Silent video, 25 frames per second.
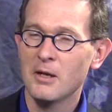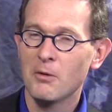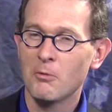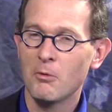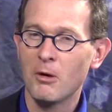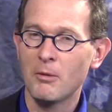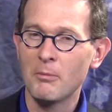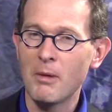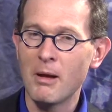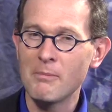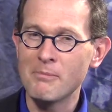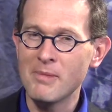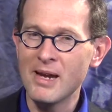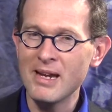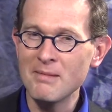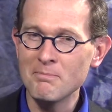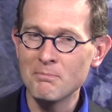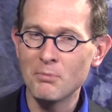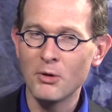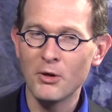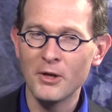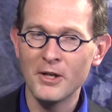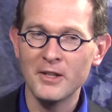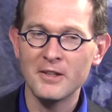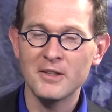Well, my main
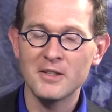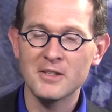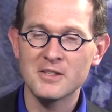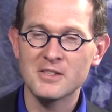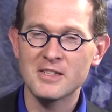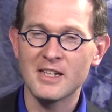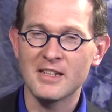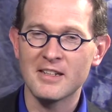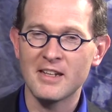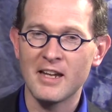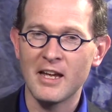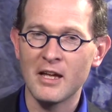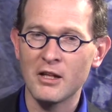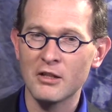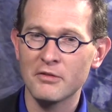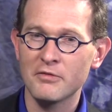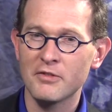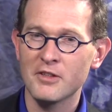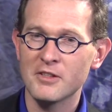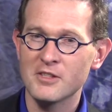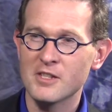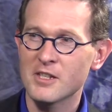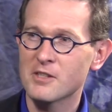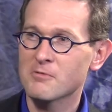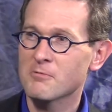point is that
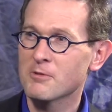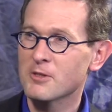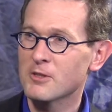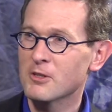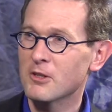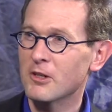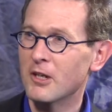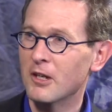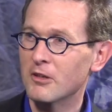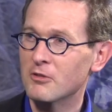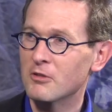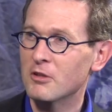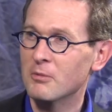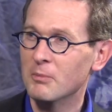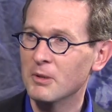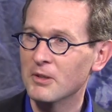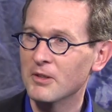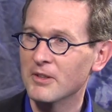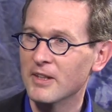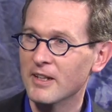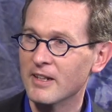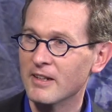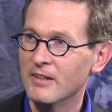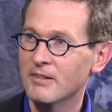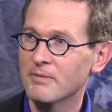Elvis is returning to the
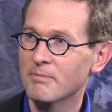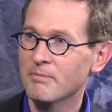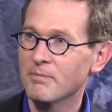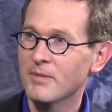building.